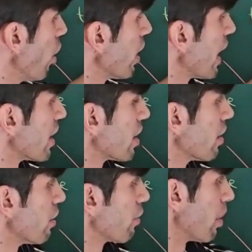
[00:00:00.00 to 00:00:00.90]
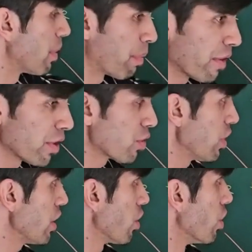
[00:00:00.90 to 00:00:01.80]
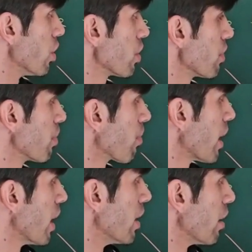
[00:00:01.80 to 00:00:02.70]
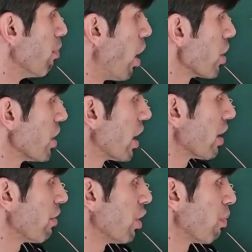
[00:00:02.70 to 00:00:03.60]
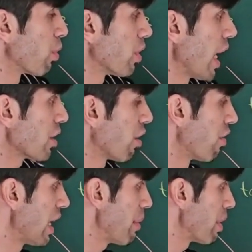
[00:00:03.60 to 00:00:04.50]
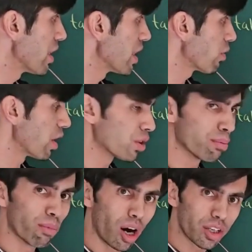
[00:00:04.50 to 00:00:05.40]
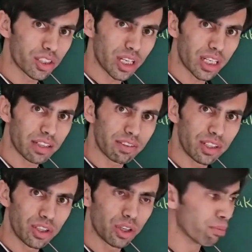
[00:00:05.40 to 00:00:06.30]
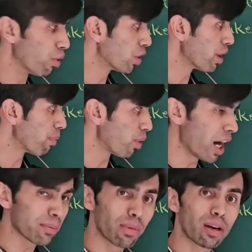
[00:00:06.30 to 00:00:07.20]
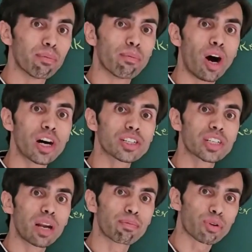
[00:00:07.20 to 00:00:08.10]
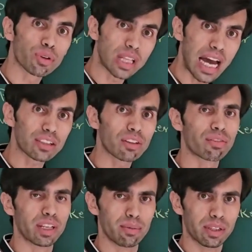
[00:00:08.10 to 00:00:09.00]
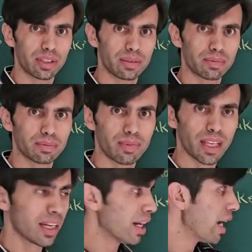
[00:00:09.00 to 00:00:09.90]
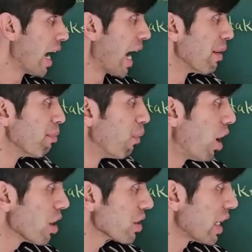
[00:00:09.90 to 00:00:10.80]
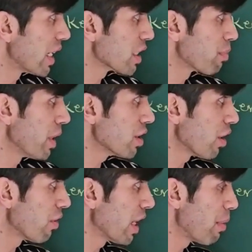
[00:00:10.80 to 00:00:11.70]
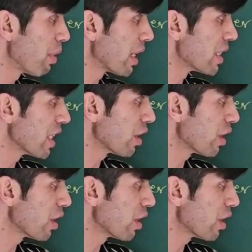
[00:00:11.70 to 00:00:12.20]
know that from the previous videos, the marginal revenue product of labor is equal to marginal revenue multiplied by marginal product of labor. And marginal expense of labor is